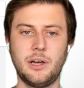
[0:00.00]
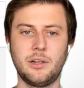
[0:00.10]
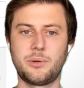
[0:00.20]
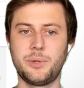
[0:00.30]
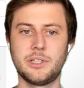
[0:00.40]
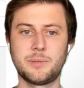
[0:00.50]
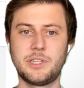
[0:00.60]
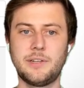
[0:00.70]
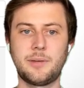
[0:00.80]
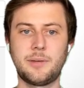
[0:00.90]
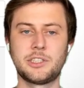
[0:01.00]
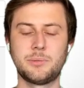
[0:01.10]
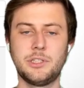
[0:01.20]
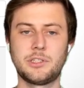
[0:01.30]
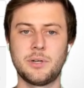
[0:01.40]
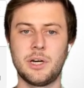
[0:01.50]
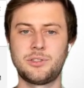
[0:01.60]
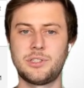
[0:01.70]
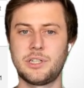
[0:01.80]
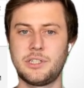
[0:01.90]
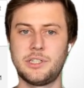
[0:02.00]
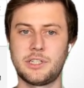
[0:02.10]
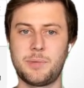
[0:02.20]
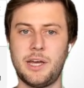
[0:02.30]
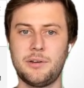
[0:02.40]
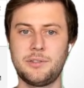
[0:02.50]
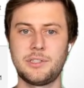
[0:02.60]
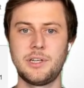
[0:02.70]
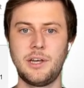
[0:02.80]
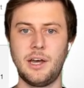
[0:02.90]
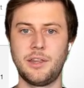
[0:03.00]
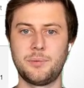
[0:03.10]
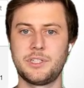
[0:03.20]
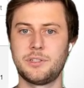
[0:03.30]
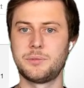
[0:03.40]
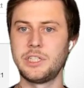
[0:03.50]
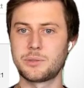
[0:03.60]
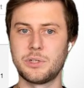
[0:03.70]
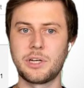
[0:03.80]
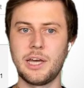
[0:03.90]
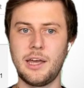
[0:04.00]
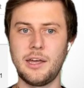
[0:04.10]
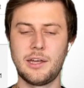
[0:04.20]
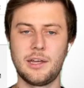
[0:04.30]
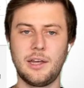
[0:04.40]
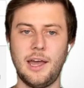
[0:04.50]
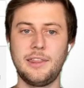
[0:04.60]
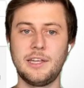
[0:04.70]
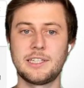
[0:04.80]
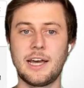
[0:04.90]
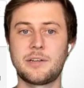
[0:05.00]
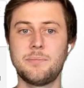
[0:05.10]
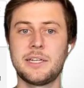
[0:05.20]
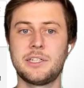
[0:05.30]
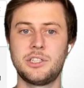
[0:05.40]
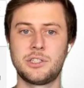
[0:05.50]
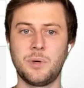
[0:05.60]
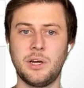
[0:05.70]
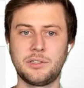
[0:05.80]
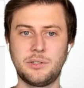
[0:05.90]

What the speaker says: along with the specific measurement, so 166 pounds, the rest of the readings were okay, and the exact message as well.